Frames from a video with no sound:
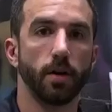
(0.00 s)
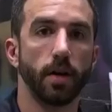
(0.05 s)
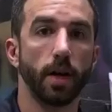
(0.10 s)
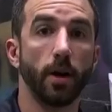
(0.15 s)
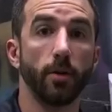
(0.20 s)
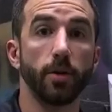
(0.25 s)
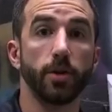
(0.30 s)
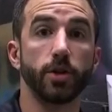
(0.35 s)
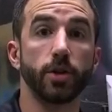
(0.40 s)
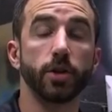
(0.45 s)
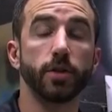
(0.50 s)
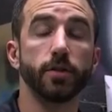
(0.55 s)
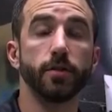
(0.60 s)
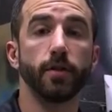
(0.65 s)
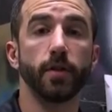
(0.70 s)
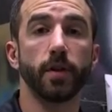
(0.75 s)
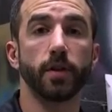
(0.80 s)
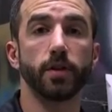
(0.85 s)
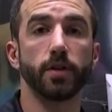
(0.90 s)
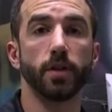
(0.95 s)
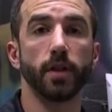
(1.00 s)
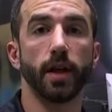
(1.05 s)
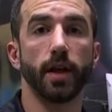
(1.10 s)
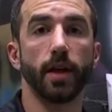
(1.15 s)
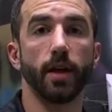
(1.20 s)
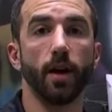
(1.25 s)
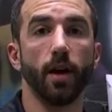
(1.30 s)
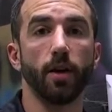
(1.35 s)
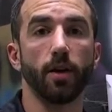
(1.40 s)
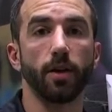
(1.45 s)
Now we just finished
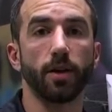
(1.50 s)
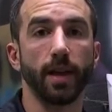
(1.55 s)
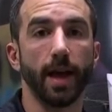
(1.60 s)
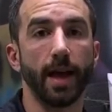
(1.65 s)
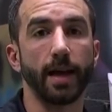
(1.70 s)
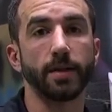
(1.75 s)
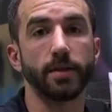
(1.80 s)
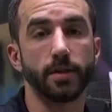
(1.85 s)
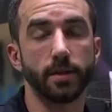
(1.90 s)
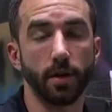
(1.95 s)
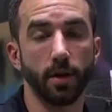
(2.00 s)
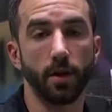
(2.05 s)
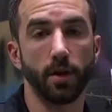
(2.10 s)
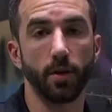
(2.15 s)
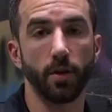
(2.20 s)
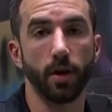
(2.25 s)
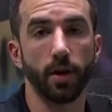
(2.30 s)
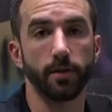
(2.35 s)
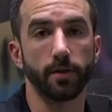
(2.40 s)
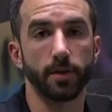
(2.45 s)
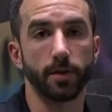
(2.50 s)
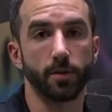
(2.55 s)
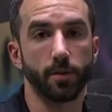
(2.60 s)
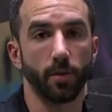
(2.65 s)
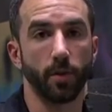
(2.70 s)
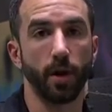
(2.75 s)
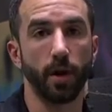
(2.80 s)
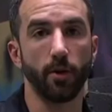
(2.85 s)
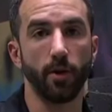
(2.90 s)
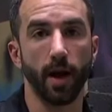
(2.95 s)
laying our last coat of
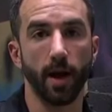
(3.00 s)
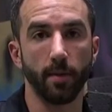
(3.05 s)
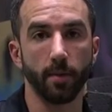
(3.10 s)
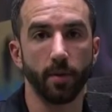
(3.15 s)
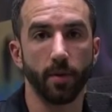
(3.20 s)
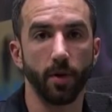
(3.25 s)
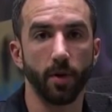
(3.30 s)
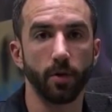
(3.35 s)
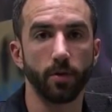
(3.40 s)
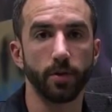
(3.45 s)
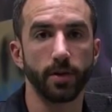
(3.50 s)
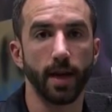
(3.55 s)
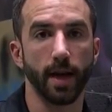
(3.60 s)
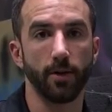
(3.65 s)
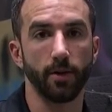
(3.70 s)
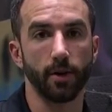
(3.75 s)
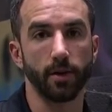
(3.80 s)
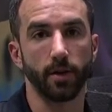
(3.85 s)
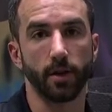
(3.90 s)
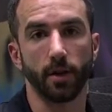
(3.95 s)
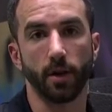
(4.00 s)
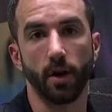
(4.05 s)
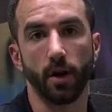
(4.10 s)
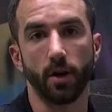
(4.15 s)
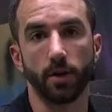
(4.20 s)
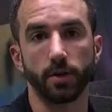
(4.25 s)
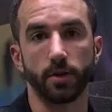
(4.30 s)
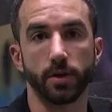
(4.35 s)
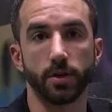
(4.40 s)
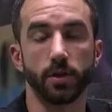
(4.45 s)
Spray Wrap Pro down on the
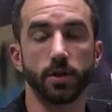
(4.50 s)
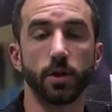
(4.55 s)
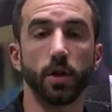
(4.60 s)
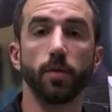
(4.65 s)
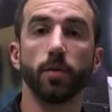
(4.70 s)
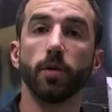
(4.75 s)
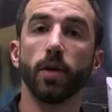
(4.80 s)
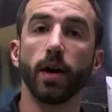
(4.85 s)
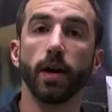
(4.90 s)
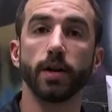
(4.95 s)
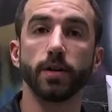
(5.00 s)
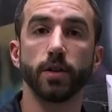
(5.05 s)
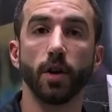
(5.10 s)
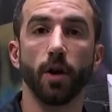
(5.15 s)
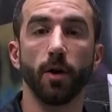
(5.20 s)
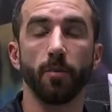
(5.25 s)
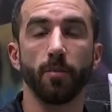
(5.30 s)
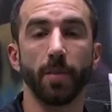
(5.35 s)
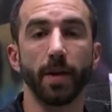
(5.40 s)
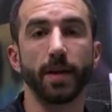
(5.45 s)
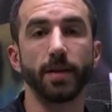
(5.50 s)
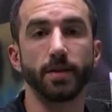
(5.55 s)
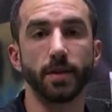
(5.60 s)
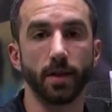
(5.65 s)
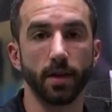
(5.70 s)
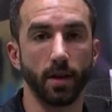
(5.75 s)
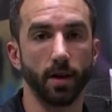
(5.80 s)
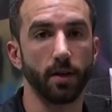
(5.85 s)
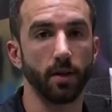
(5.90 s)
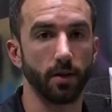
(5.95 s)
car. To summarize our base
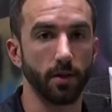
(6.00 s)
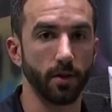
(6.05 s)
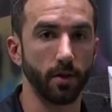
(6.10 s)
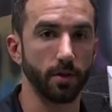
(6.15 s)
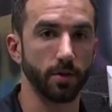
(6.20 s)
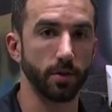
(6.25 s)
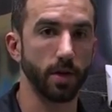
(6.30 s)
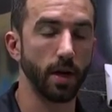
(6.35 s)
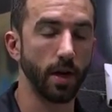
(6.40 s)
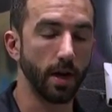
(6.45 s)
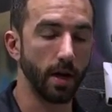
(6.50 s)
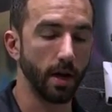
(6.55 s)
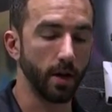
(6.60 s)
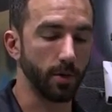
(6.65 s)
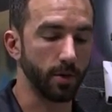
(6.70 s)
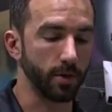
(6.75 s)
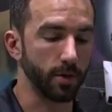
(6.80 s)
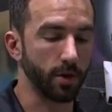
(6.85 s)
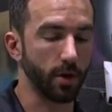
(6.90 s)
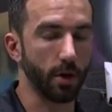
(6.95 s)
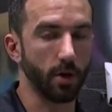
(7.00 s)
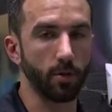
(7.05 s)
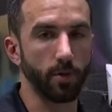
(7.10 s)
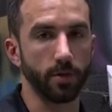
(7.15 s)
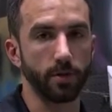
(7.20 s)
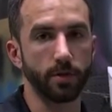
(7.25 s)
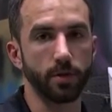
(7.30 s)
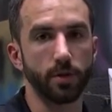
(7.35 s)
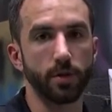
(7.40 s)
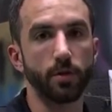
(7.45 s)
and color coats, we started
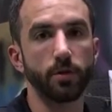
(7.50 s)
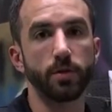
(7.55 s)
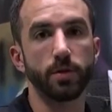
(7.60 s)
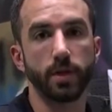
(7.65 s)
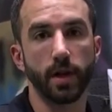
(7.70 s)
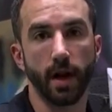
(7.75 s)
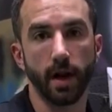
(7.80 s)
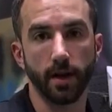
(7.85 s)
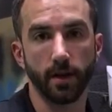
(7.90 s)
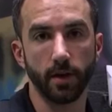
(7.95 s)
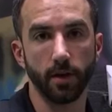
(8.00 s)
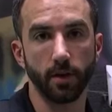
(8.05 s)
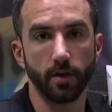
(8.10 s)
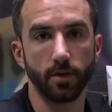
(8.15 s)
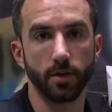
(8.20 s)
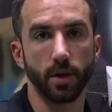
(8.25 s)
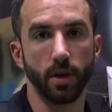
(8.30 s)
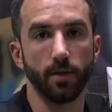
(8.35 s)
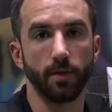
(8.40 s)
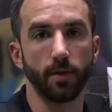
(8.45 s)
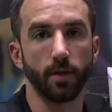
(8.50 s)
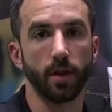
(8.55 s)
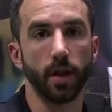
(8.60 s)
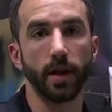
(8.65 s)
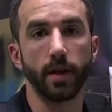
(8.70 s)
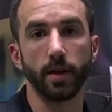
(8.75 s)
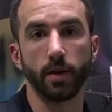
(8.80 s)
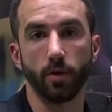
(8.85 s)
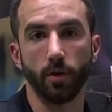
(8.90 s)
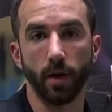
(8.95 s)
with 2 tack coats of
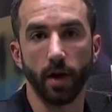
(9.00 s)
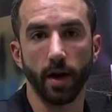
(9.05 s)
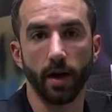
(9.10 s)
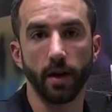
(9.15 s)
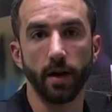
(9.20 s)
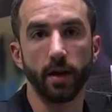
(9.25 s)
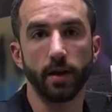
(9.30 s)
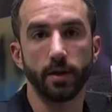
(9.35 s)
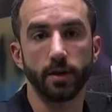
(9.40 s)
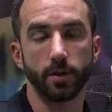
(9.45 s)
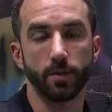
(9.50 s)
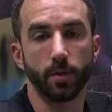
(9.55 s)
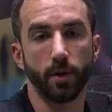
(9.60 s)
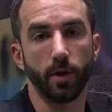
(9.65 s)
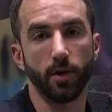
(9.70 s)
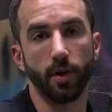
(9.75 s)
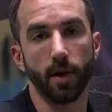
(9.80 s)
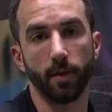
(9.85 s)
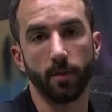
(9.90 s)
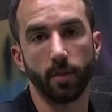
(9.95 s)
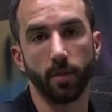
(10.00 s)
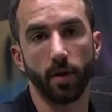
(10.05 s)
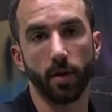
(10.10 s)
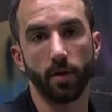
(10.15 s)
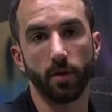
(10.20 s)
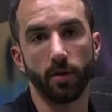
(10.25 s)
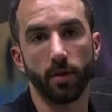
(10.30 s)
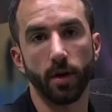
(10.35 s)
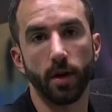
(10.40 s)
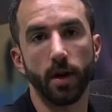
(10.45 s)
light gray Spray Wrap
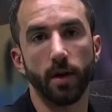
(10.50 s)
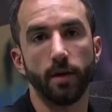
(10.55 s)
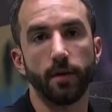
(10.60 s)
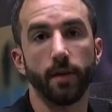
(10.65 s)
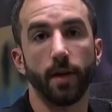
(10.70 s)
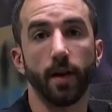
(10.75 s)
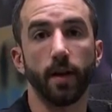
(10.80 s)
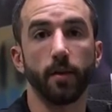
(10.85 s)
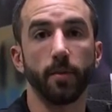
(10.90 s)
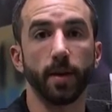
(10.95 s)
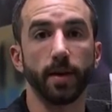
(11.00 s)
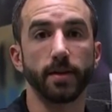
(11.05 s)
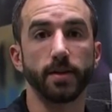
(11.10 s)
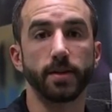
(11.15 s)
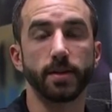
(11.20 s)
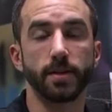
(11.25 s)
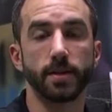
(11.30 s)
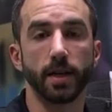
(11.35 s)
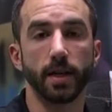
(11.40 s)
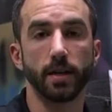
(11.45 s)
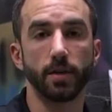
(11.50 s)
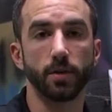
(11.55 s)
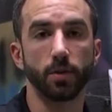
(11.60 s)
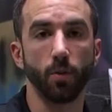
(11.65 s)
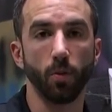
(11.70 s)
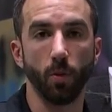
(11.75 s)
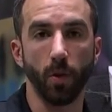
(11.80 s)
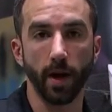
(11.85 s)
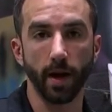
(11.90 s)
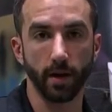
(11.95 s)
Pro, followed by 6
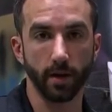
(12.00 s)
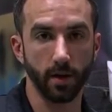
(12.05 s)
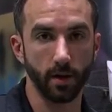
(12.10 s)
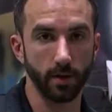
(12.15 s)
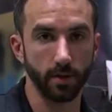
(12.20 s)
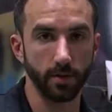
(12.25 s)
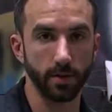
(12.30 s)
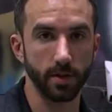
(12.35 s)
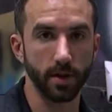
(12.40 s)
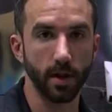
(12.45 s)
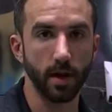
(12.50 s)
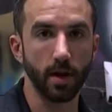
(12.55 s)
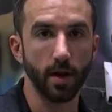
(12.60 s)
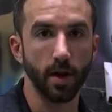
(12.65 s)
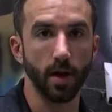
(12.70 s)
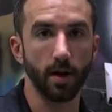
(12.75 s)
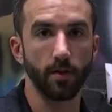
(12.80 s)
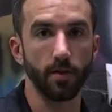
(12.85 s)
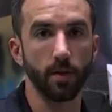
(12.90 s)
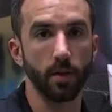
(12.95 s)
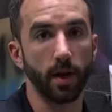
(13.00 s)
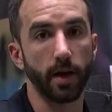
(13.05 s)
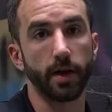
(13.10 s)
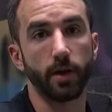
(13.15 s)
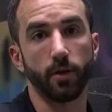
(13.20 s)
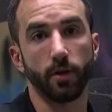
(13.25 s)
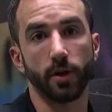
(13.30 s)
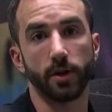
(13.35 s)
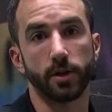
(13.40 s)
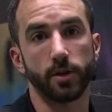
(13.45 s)
wet coats of light
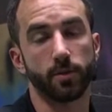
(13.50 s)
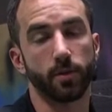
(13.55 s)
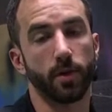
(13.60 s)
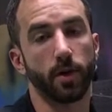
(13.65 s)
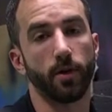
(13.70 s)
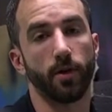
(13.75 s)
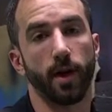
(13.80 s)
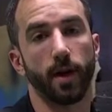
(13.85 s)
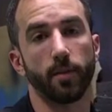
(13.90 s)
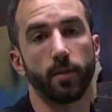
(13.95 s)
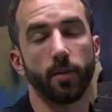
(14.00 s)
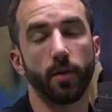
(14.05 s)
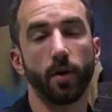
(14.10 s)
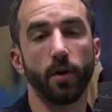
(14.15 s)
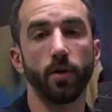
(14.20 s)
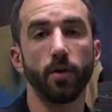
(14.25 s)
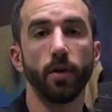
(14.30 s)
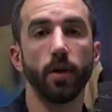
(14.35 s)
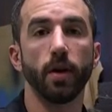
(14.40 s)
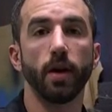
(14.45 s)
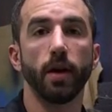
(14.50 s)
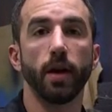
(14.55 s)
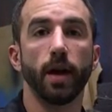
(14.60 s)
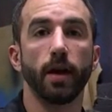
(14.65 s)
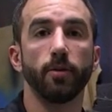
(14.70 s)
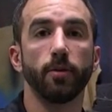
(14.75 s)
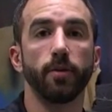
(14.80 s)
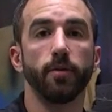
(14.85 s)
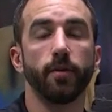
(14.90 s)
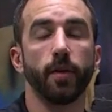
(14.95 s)
gray Spray Wrap Pro,
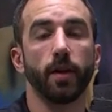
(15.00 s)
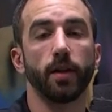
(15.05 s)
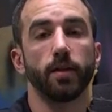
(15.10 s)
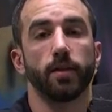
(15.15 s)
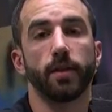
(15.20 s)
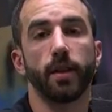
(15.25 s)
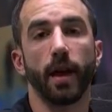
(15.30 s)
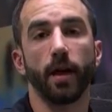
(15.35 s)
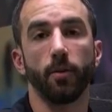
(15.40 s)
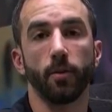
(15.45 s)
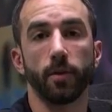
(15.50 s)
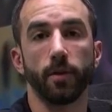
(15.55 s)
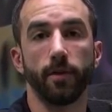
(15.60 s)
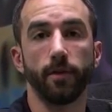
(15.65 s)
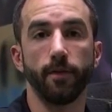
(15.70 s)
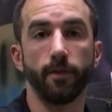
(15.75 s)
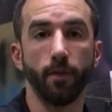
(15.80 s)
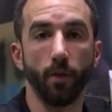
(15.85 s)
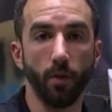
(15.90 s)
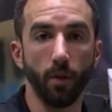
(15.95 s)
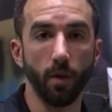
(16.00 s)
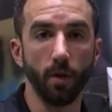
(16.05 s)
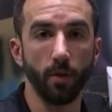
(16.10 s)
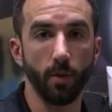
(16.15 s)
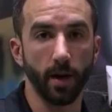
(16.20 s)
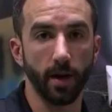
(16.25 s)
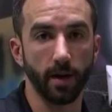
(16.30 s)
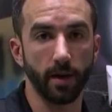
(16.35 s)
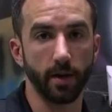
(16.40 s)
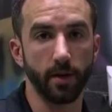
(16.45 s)
and we followed that with 4
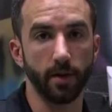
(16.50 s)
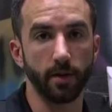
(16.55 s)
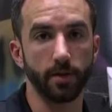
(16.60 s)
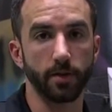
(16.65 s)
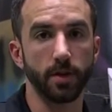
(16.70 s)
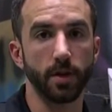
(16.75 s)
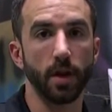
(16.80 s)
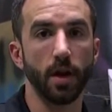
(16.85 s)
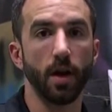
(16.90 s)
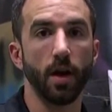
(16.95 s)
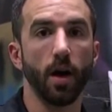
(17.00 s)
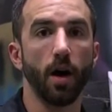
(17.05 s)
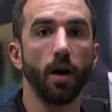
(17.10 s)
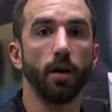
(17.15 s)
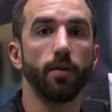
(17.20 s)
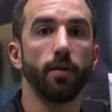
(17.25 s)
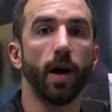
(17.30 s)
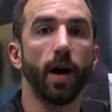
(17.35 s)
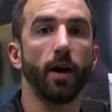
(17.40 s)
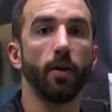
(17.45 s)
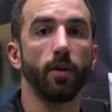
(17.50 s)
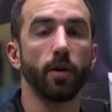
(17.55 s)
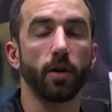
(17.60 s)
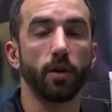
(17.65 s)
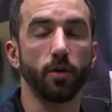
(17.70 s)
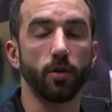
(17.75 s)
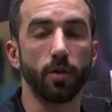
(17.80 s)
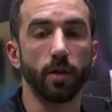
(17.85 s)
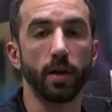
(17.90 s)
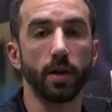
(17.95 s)
wet coats of our
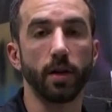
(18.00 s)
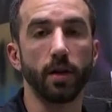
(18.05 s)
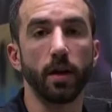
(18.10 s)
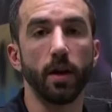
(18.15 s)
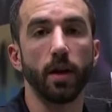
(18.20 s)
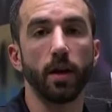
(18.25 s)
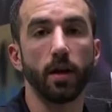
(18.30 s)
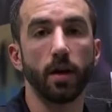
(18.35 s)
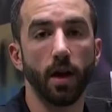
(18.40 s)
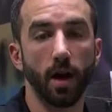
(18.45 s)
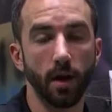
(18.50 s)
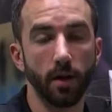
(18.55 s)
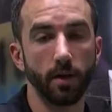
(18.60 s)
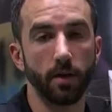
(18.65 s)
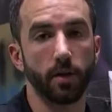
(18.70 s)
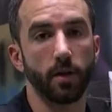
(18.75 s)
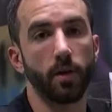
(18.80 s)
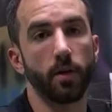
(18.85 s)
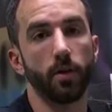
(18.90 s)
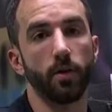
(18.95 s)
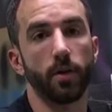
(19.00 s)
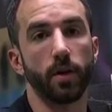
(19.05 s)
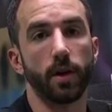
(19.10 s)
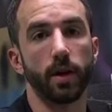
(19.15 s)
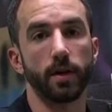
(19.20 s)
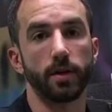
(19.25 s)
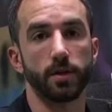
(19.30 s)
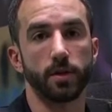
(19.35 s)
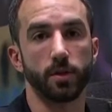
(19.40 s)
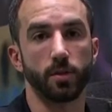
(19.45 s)
green color coat
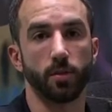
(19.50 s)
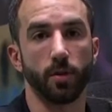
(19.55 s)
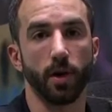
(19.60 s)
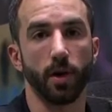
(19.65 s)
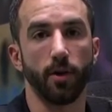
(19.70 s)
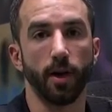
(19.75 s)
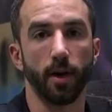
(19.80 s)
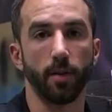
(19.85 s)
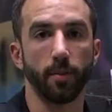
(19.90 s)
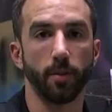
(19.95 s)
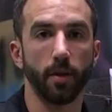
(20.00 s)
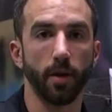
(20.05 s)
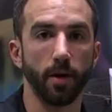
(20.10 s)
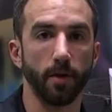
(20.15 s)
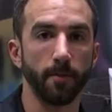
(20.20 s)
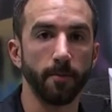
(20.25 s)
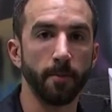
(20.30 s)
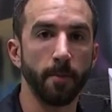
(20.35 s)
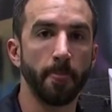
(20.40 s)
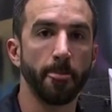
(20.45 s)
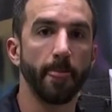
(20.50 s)
in Spray Wrap Pro.